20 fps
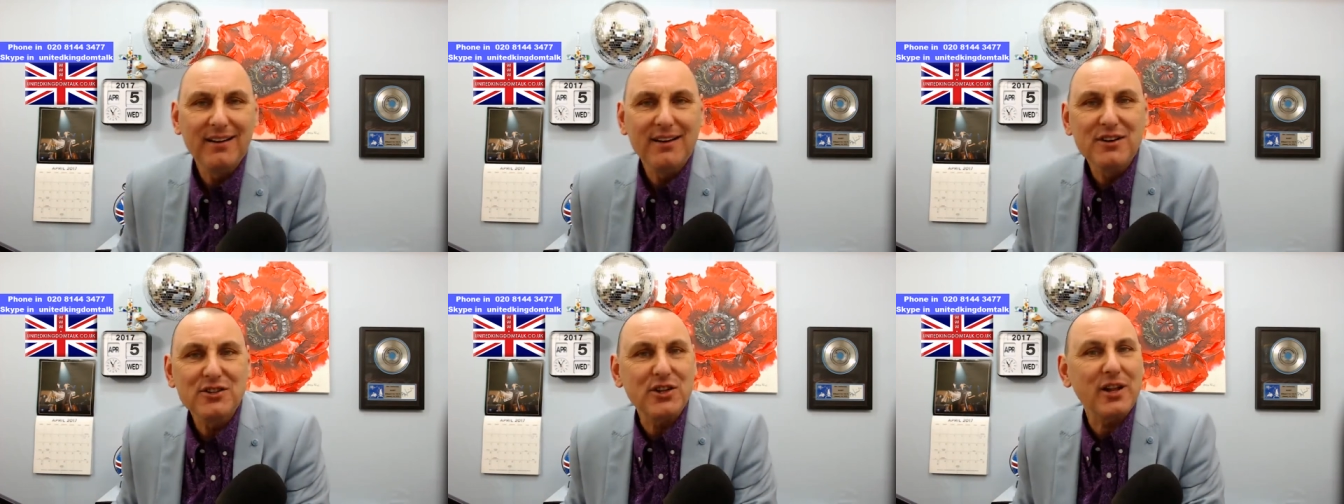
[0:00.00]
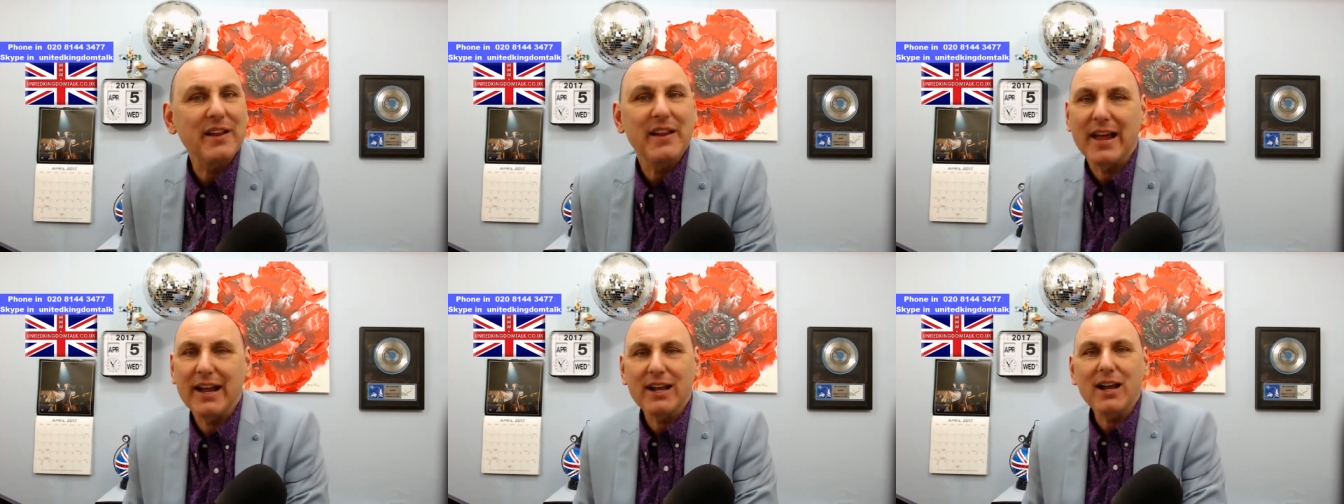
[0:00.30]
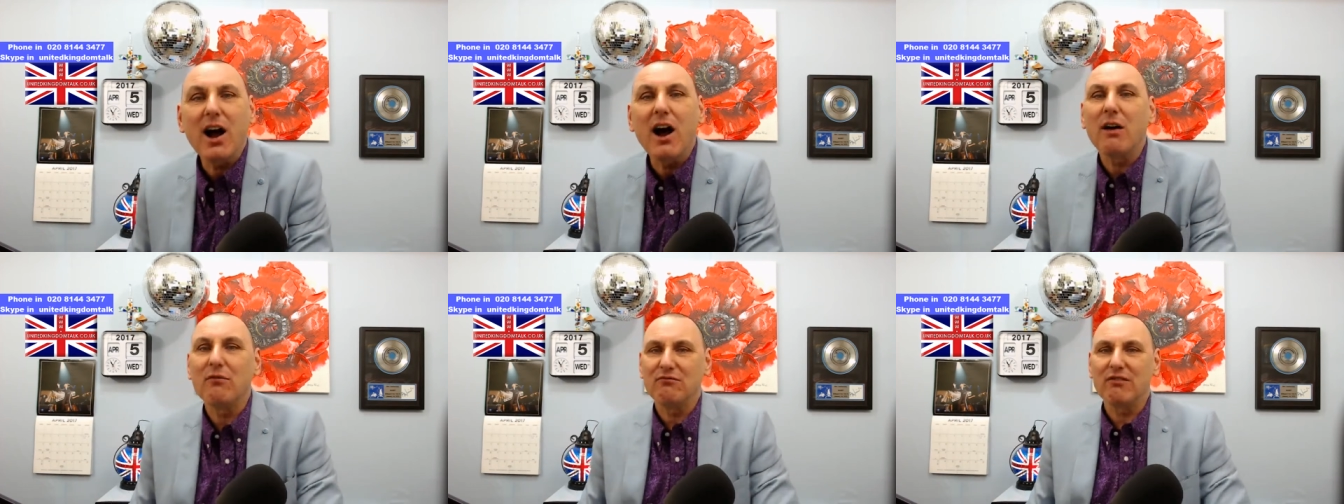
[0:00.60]
So that they
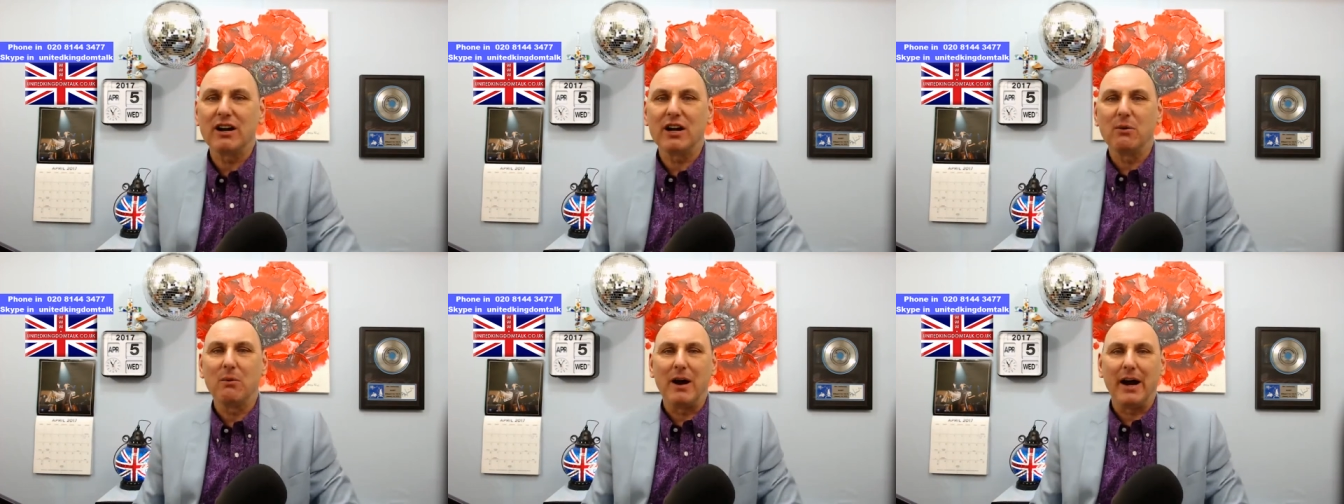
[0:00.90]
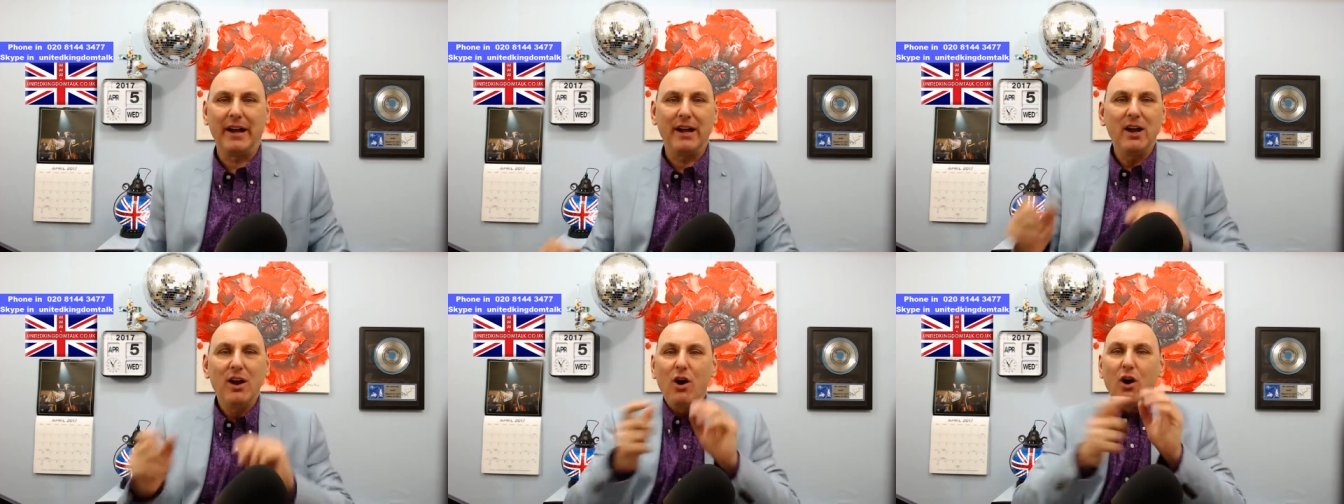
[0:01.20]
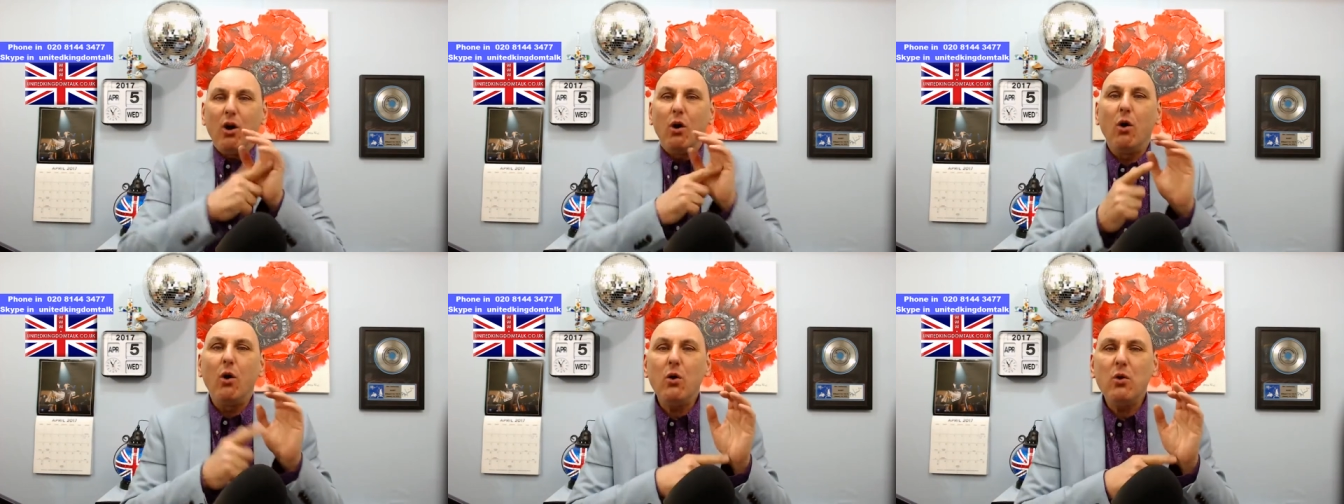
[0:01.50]
can't run away,
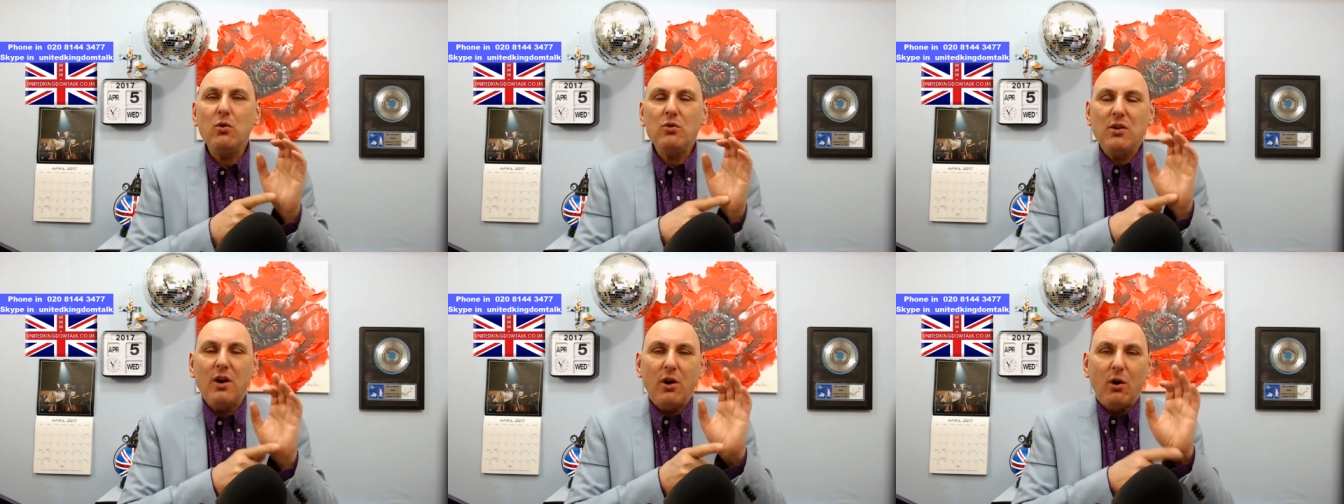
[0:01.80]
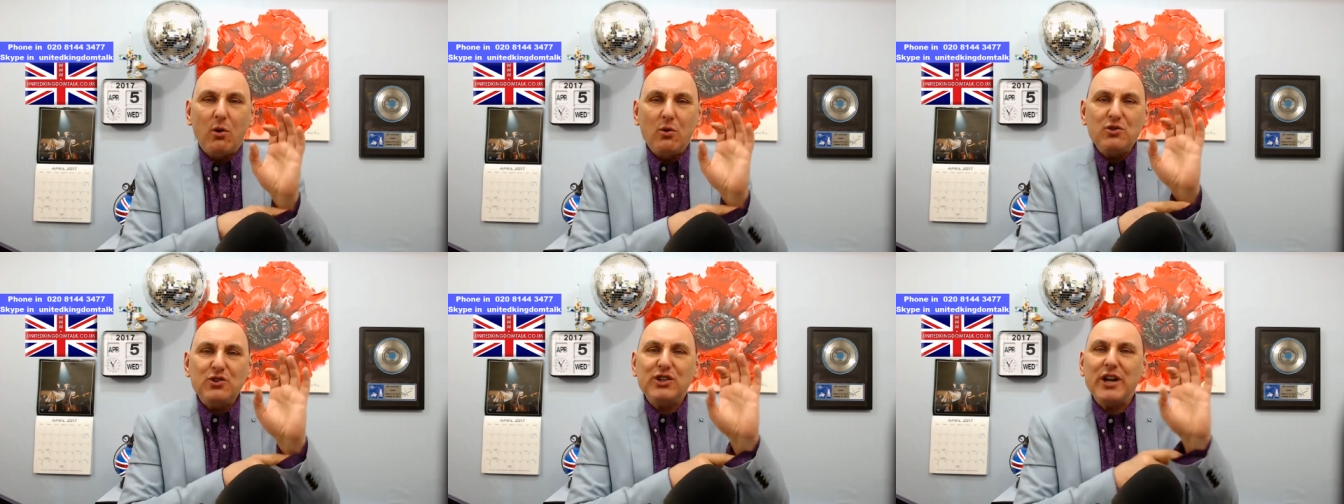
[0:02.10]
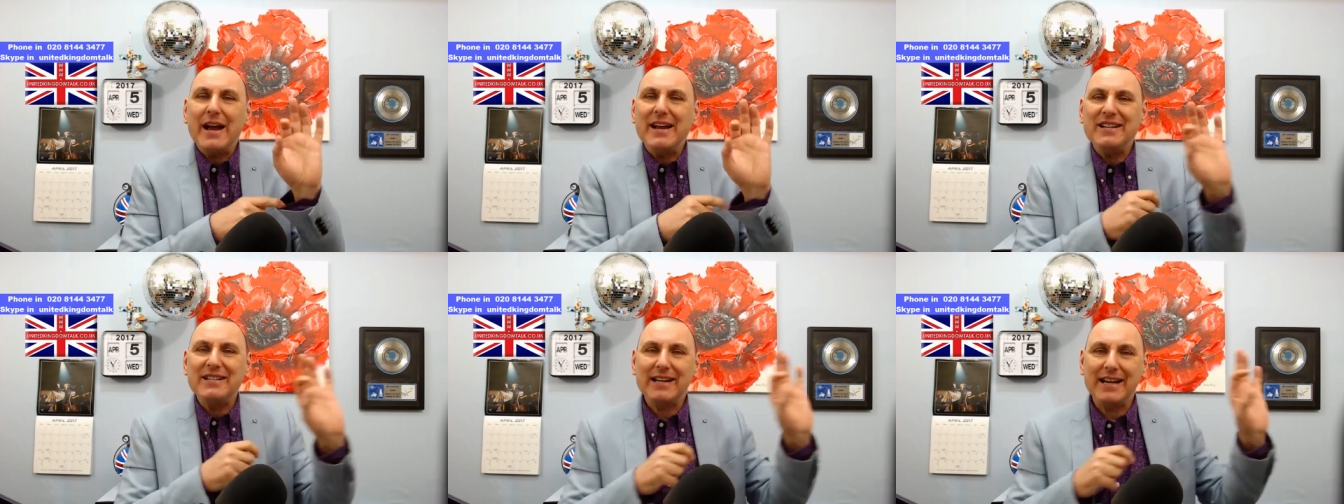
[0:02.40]
all all
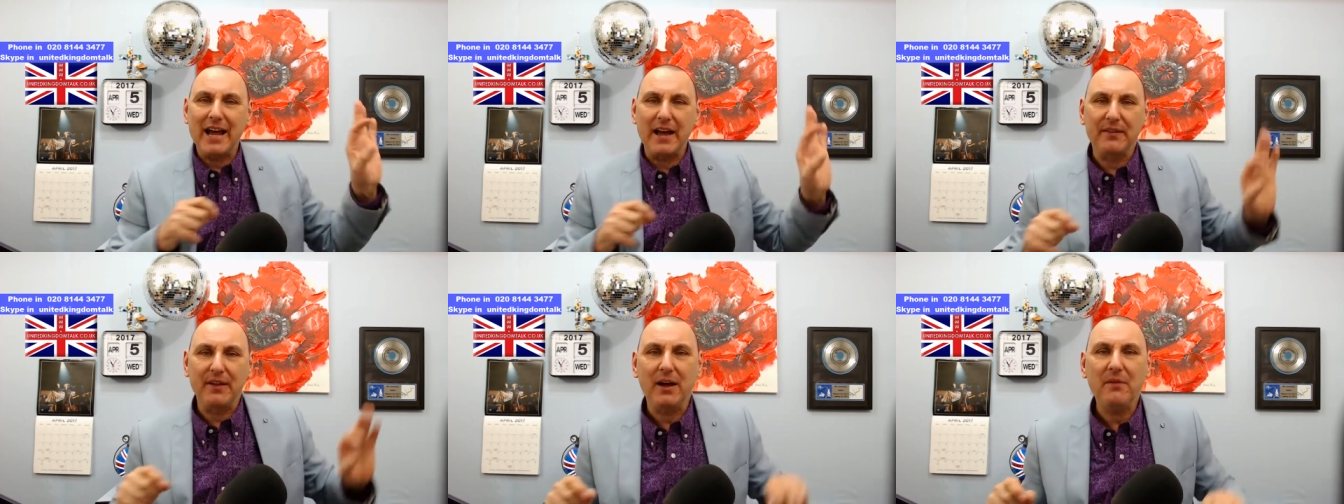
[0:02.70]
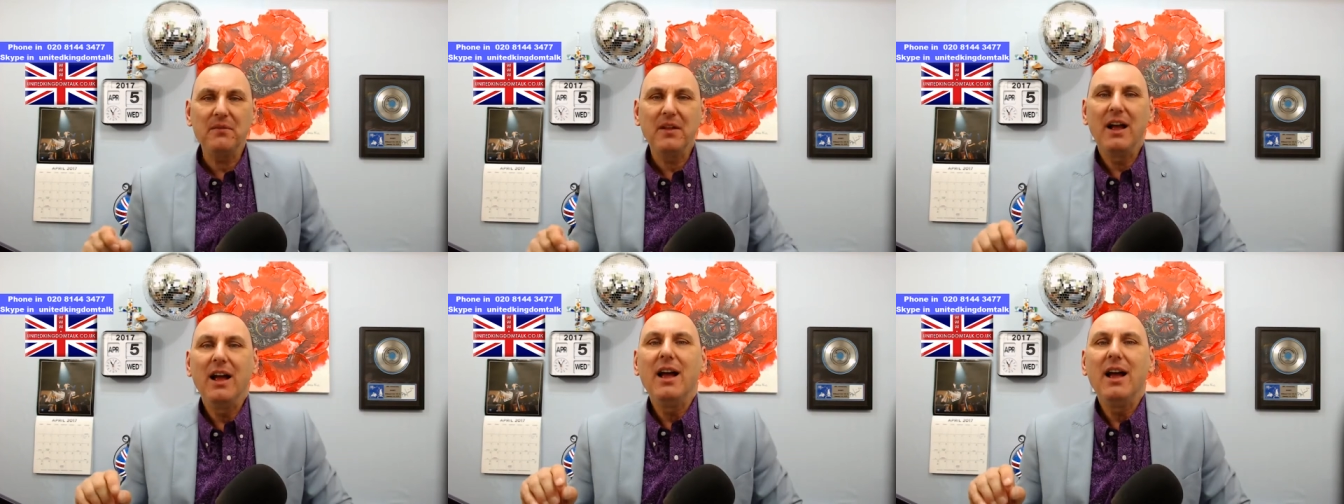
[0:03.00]
chained together,